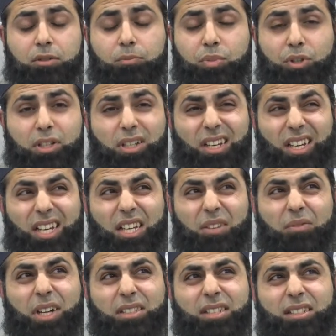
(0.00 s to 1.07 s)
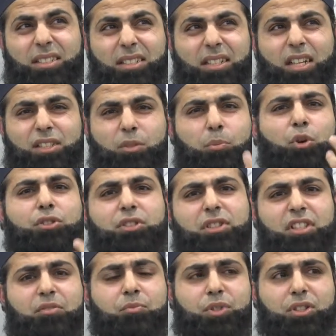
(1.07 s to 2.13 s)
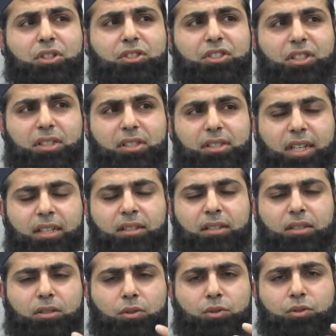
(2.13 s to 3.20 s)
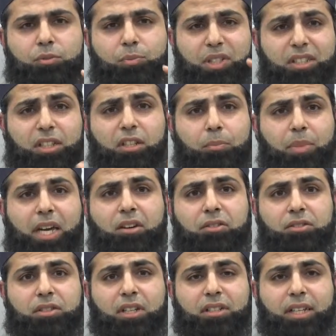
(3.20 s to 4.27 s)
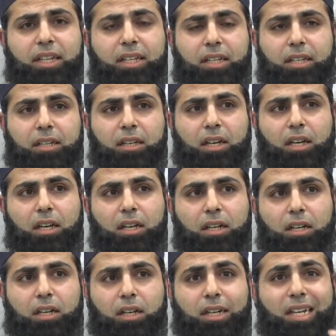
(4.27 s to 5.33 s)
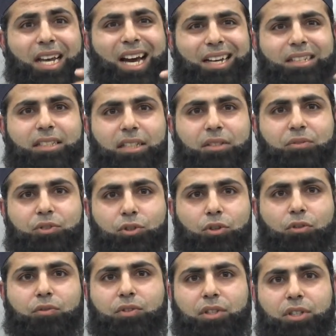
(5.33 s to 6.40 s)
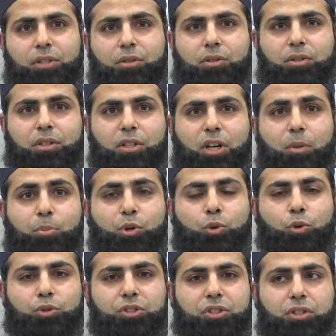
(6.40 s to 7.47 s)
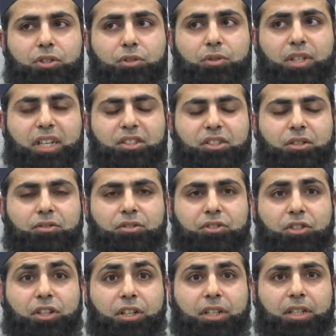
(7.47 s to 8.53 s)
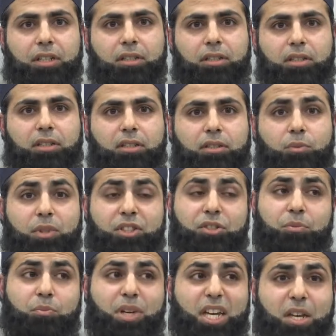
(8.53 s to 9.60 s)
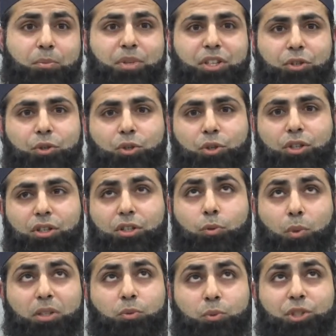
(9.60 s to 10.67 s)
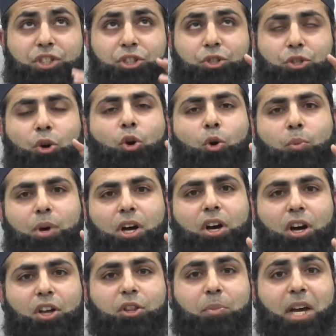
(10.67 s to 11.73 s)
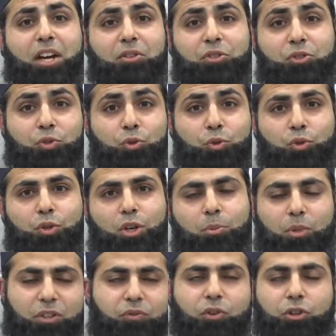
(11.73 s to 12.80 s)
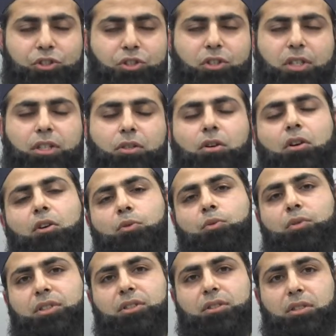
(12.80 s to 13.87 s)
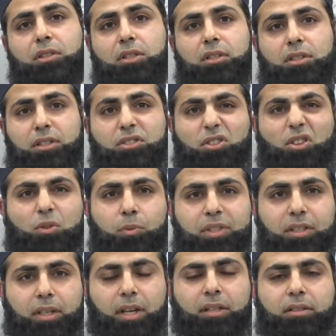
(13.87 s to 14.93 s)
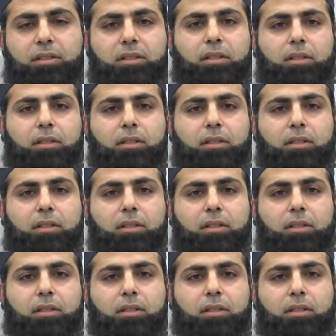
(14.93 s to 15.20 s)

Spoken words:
but in fact I see that as a positive, because you can tell that those particular parents are taking an active sort of approach to their children's learning, which maybe which you'd hope other parents do, but unfortunately not always. It's not always the case.